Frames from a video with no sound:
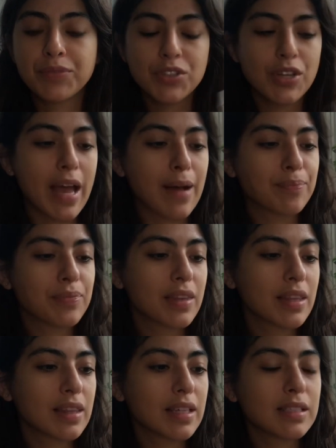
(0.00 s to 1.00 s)
So yeah,
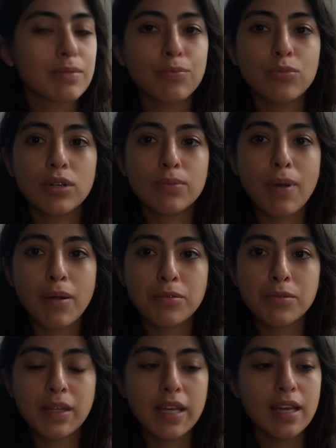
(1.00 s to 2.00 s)
this will
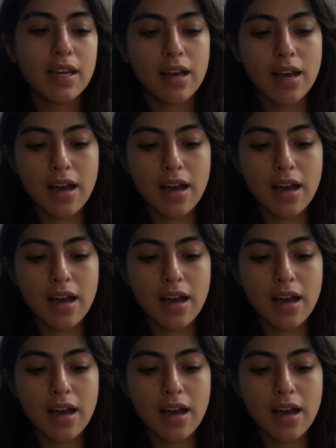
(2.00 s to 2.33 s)
probably